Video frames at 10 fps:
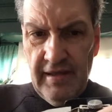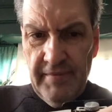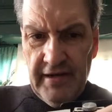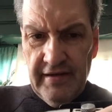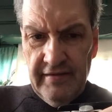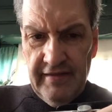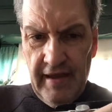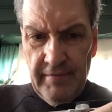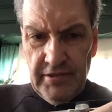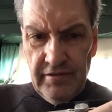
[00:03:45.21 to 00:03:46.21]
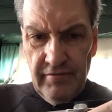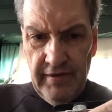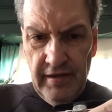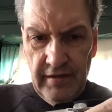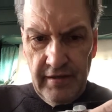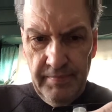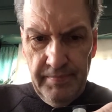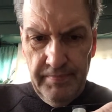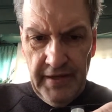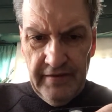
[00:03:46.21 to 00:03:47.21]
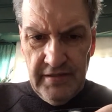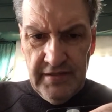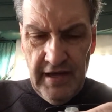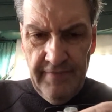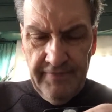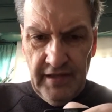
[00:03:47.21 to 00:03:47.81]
I'm not gonna damage the reel. I'm gonna pick this up.